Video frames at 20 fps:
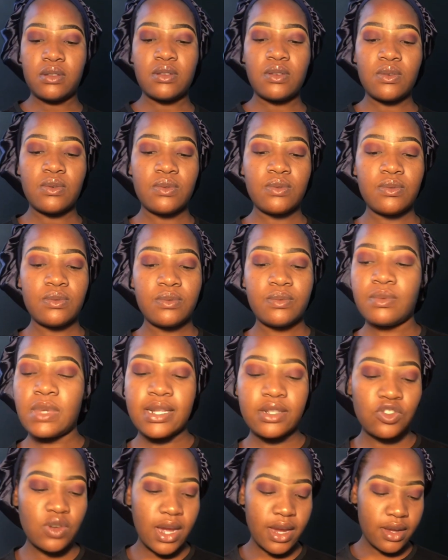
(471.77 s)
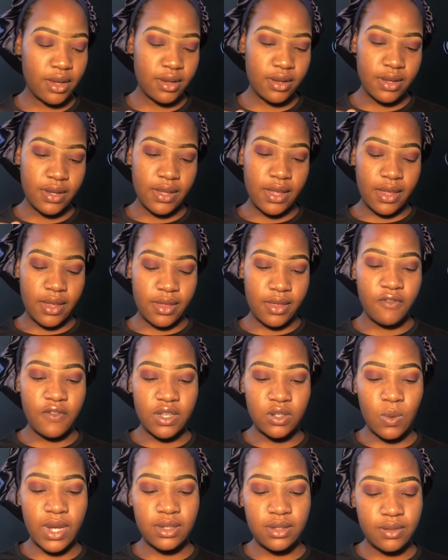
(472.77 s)
putting on eyelashes
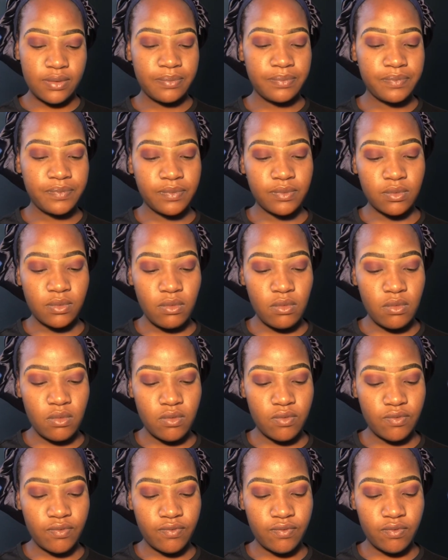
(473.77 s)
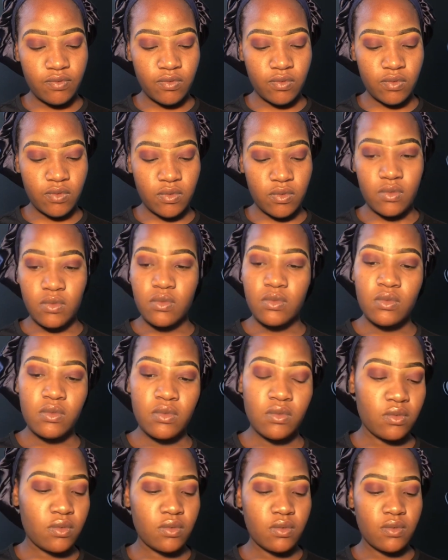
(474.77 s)
it's a problem for
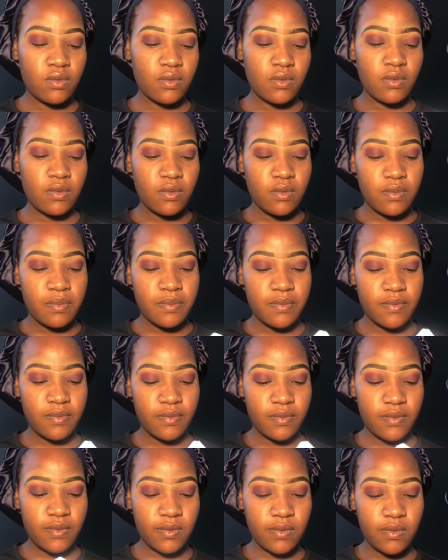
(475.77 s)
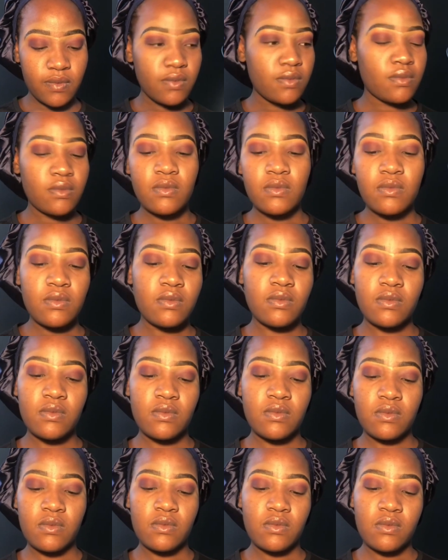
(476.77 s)
me so imagine if I have
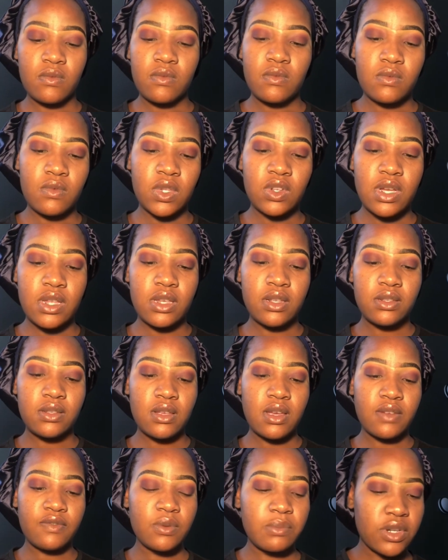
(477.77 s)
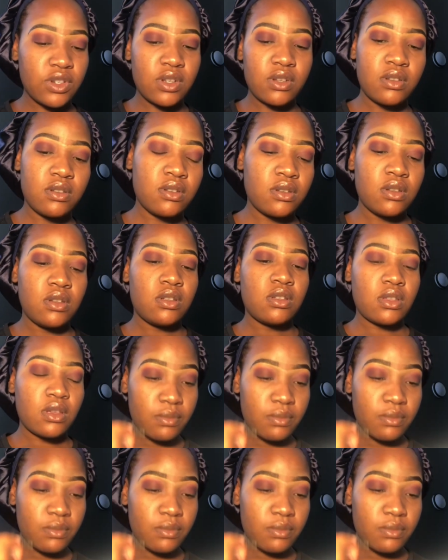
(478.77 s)
glue that is going to be